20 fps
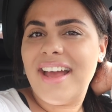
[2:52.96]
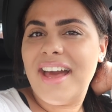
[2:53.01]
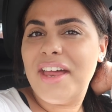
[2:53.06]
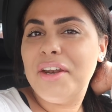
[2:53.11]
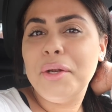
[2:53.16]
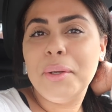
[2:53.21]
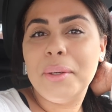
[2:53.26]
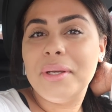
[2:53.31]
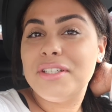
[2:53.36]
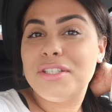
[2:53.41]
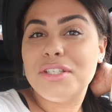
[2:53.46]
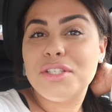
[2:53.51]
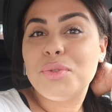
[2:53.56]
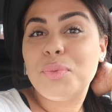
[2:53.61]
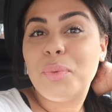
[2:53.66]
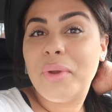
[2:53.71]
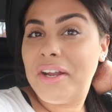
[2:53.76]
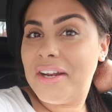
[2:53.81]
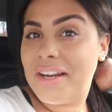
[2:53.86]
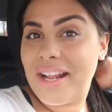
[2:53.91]
I don't know, it's
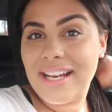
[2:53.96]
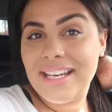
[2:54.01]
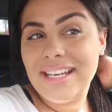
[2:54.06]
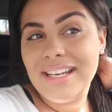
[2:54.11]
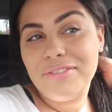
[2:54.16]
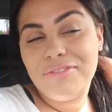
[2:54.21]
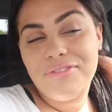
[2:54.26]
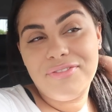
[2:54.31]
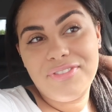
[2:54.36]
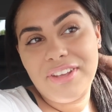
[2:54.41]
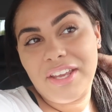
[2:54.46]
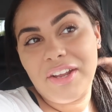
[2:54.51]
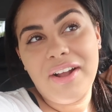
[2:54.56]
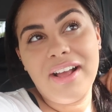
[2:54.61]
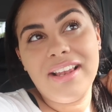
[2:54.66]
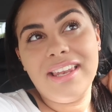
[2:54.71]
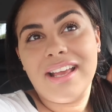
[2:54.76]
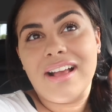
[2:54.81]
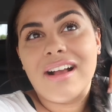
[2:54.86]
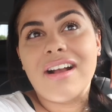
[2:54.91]
just weird. I need to figure
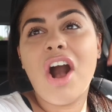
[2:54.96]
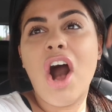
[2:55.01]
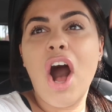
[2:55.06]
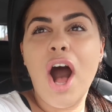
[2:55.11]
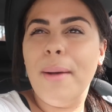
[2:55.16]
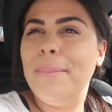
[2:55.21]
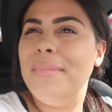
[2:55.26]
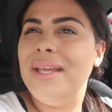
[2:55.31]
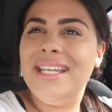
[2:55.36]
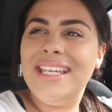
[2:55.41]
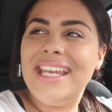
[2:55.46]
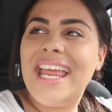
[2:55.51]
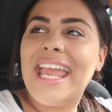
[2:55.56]
out like a common